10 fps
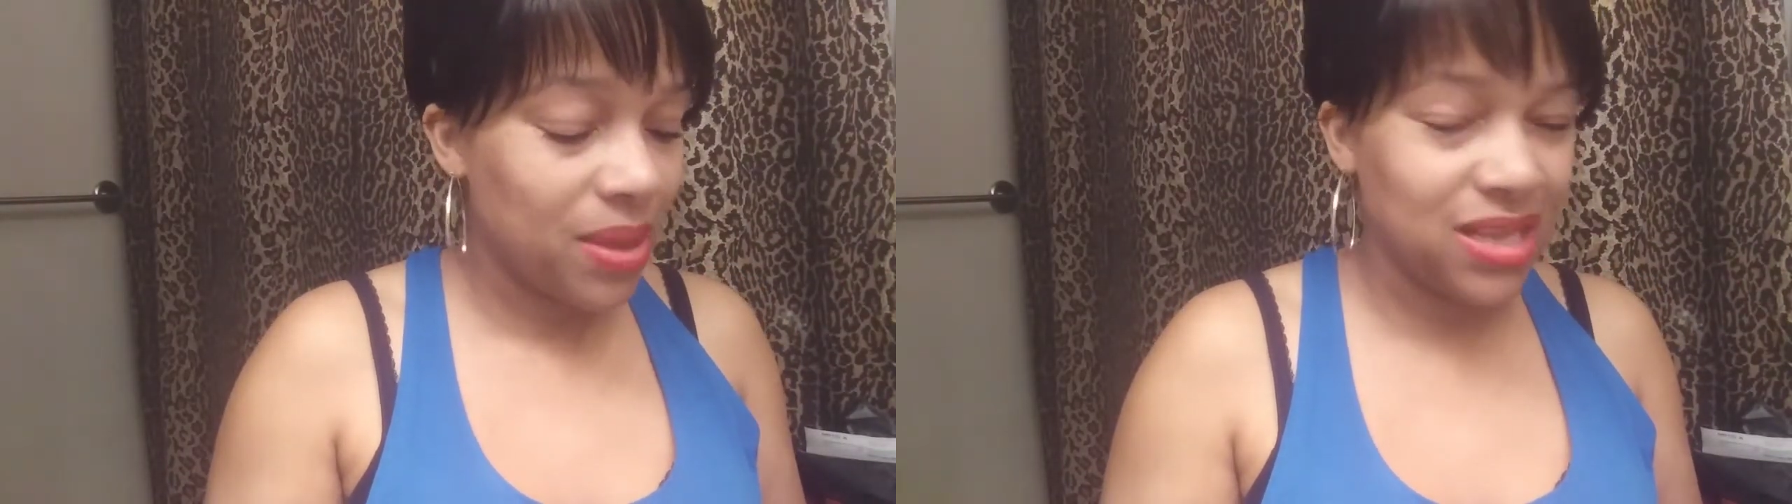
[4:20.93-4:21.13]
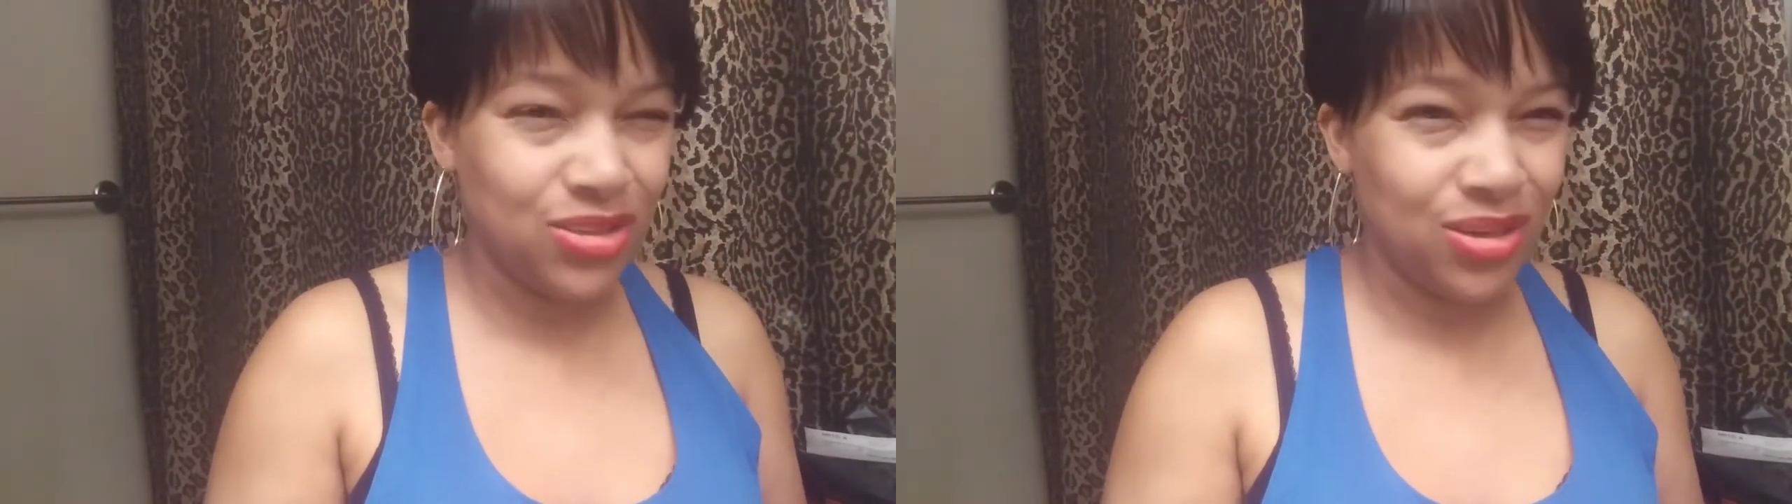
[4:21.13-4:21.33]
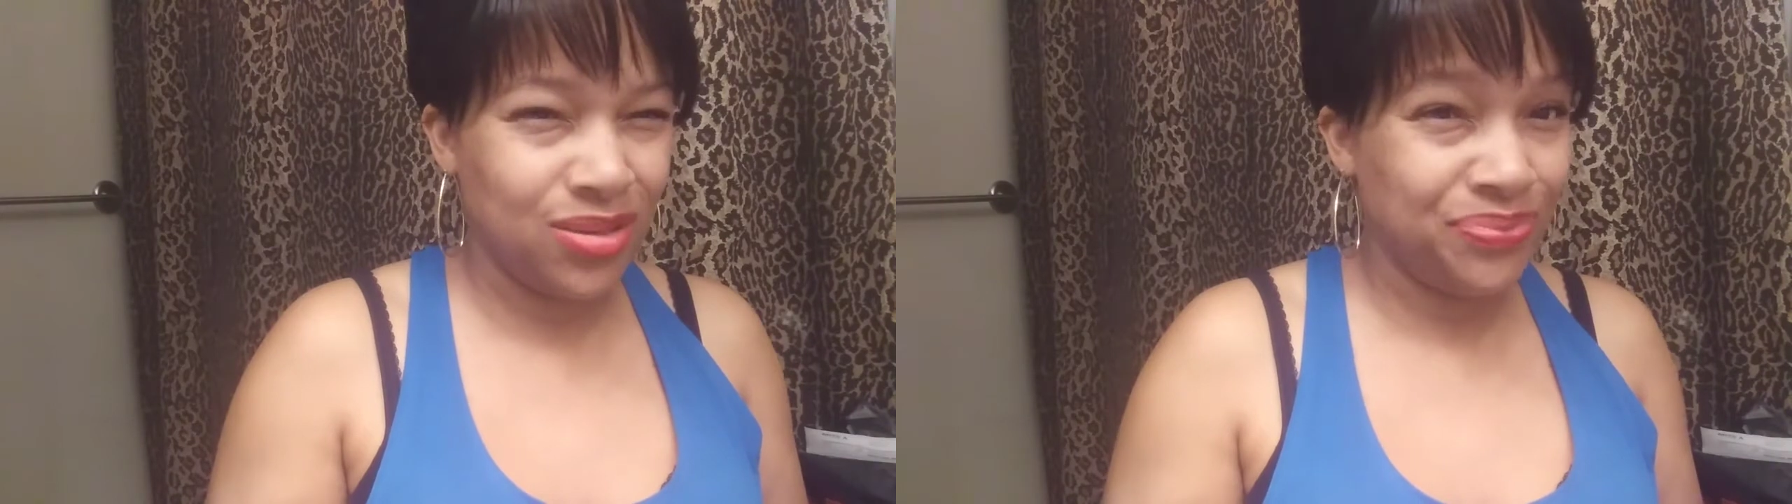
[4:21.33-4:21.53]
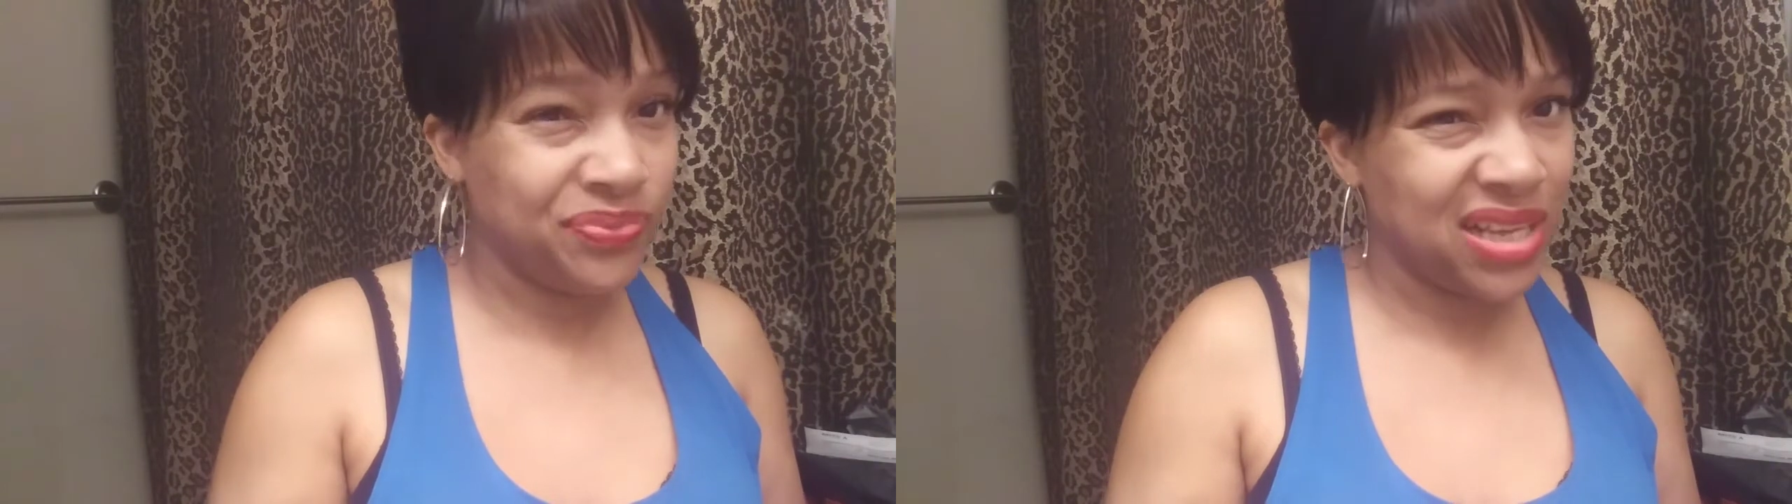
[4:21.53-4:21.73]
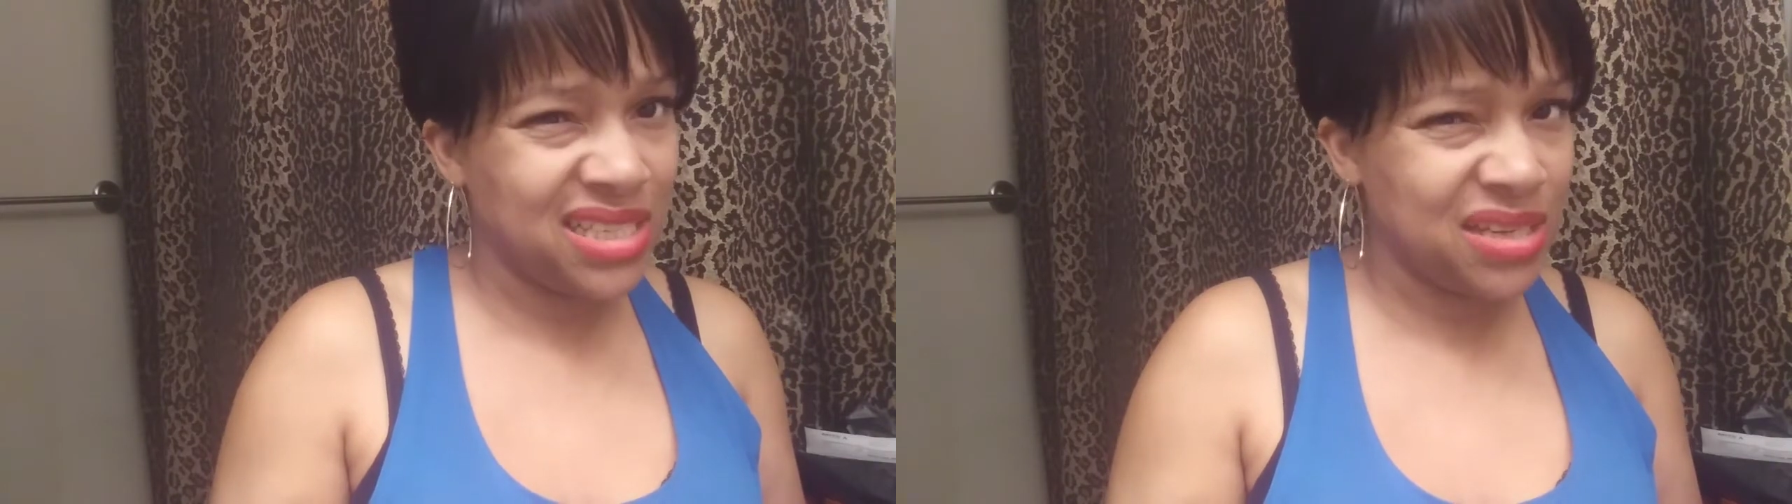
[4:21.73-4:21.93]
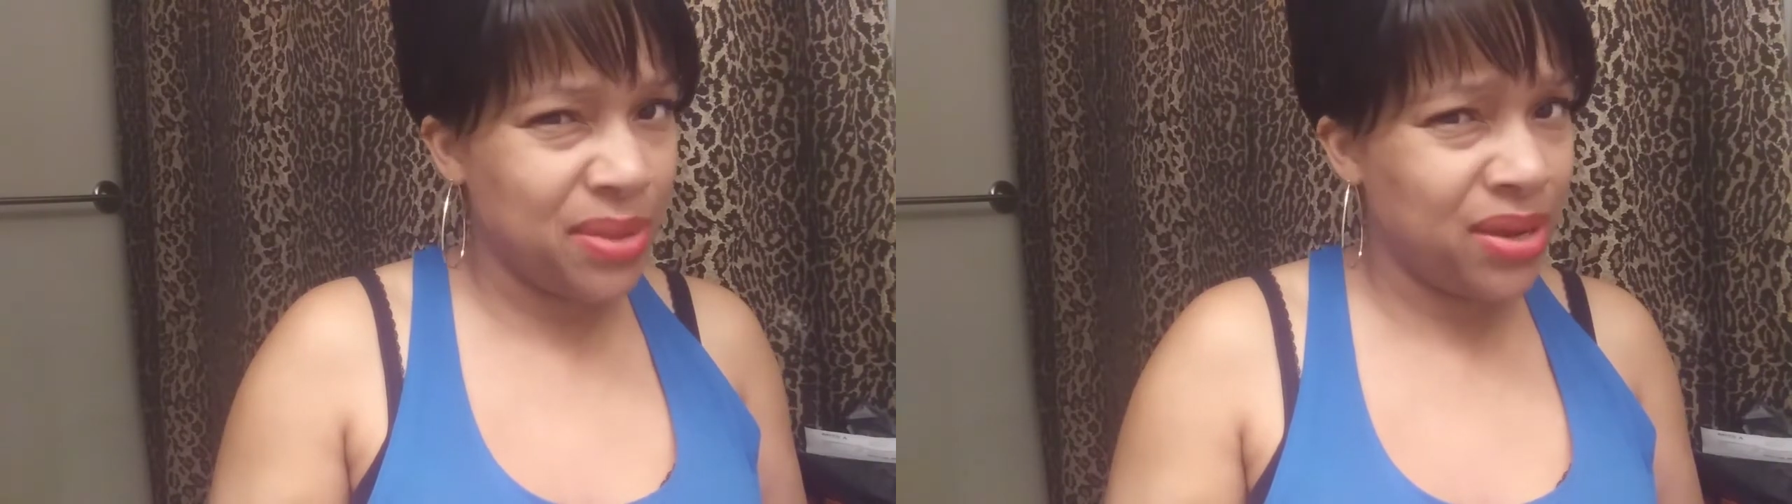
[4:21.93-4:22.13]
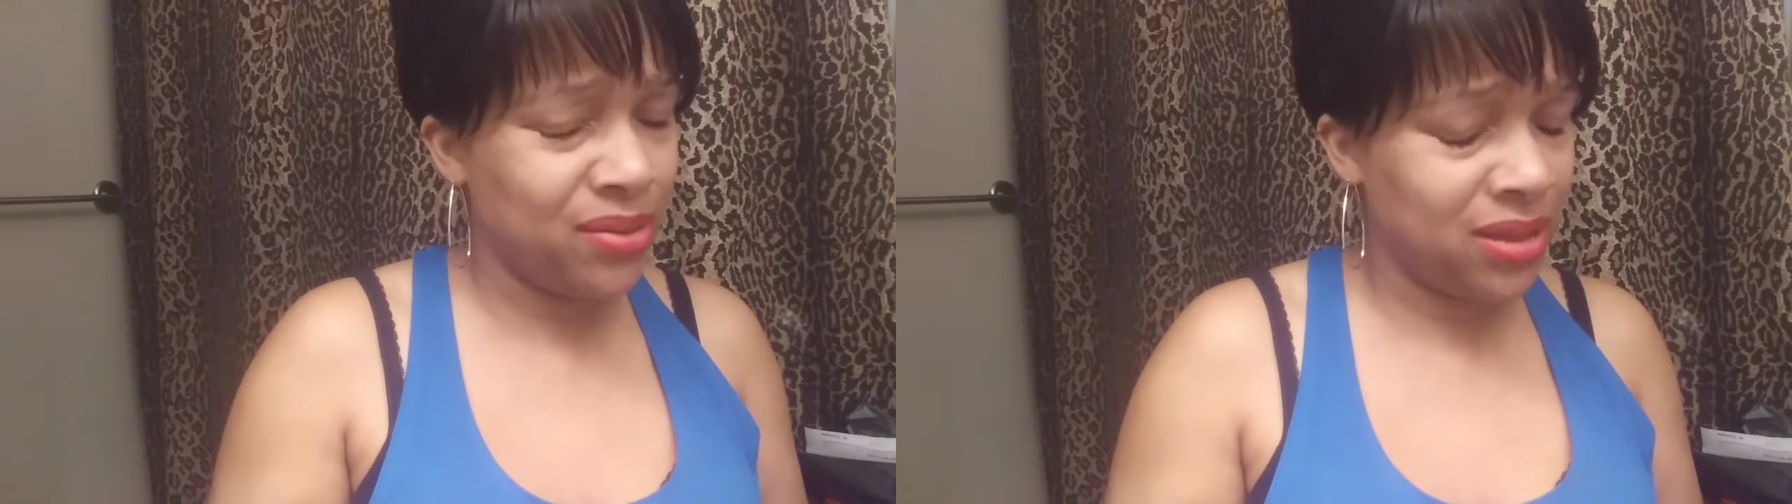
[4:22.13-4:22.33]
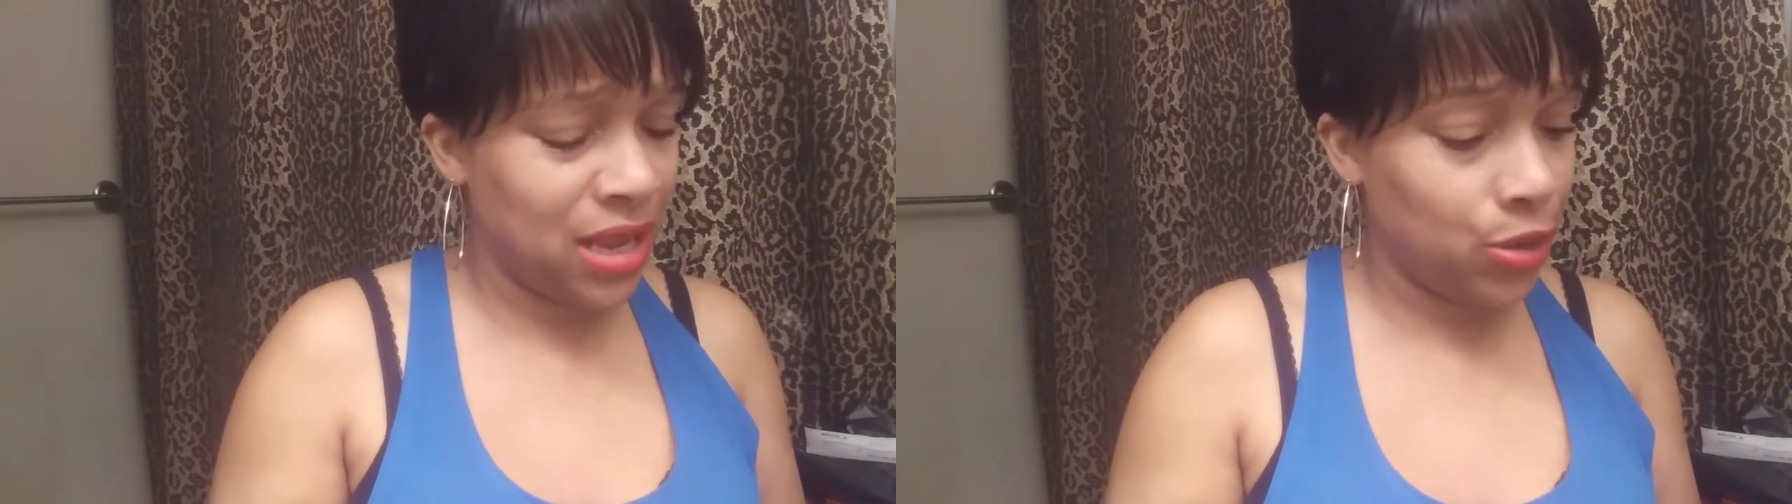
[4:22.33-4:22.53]
because you know they tend to make you
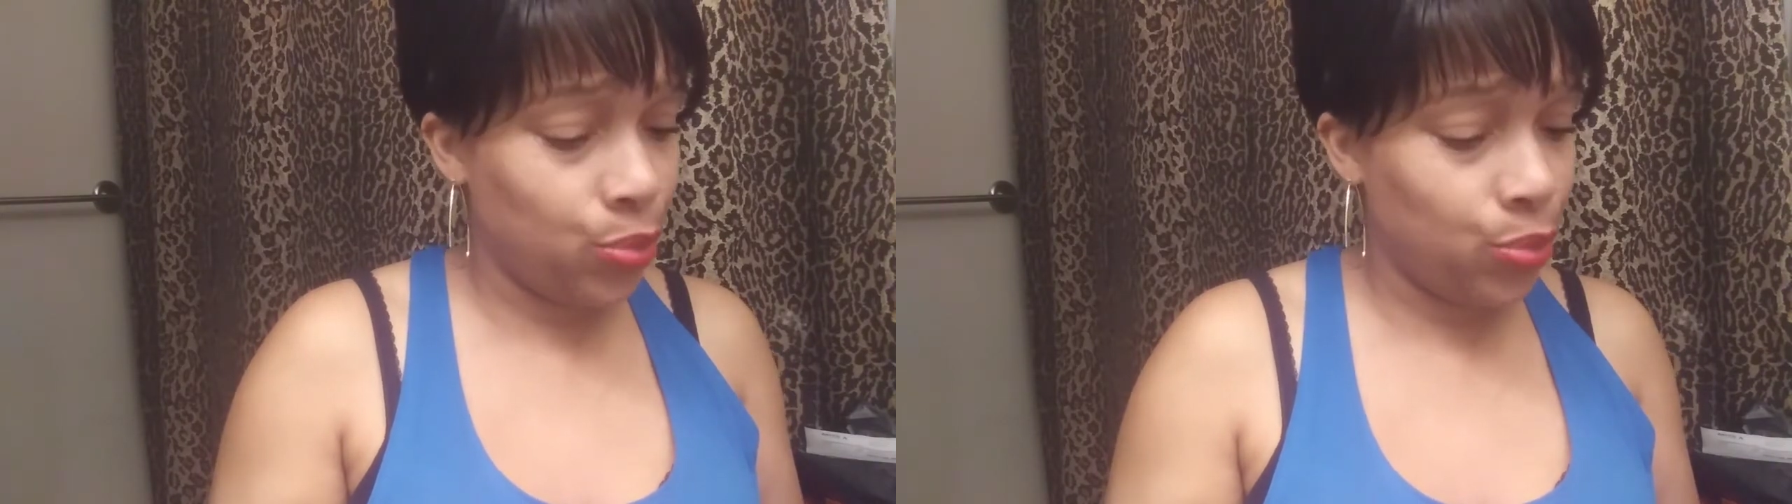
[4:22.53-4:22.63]
look like you're